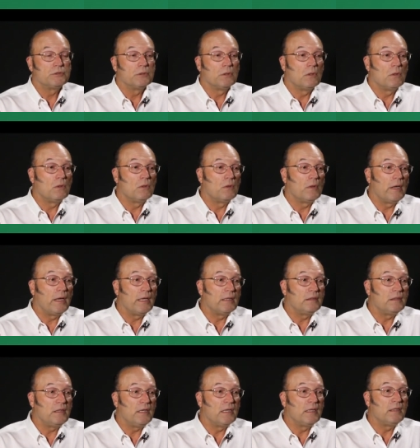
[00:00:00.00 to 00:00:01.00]
So
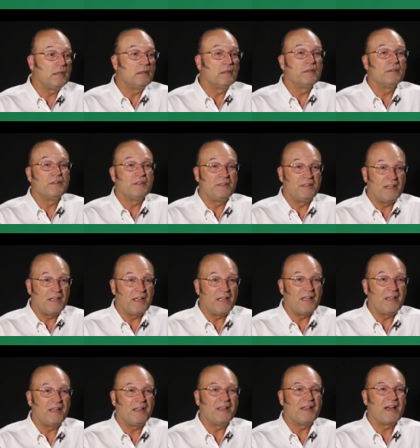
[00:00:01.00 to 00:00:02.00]
at the end of the
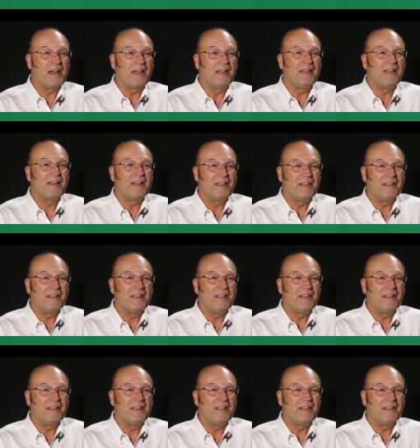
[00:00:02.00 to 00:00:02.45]
day, I,